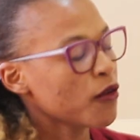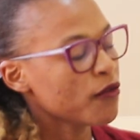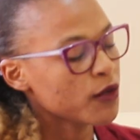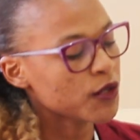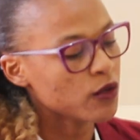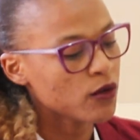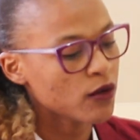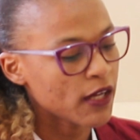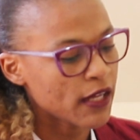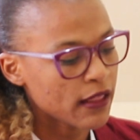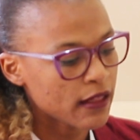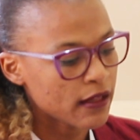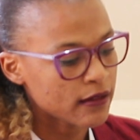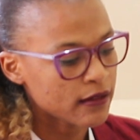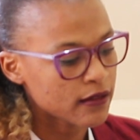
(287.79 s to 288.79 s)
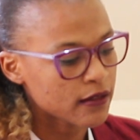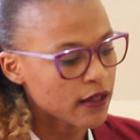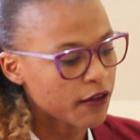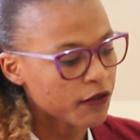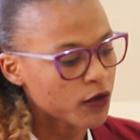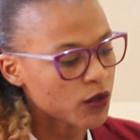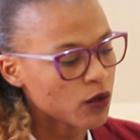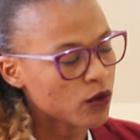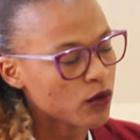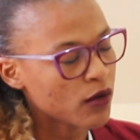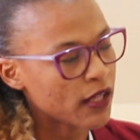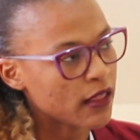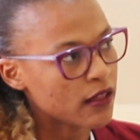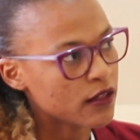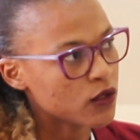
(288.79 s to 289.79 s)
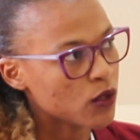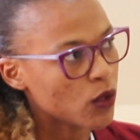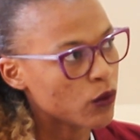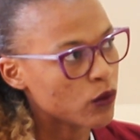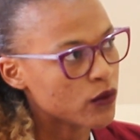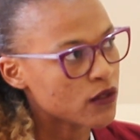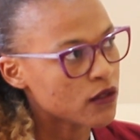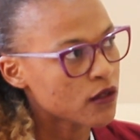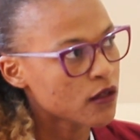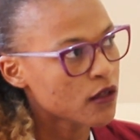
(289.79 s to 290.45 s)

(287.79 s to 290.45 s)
if you look at these laws,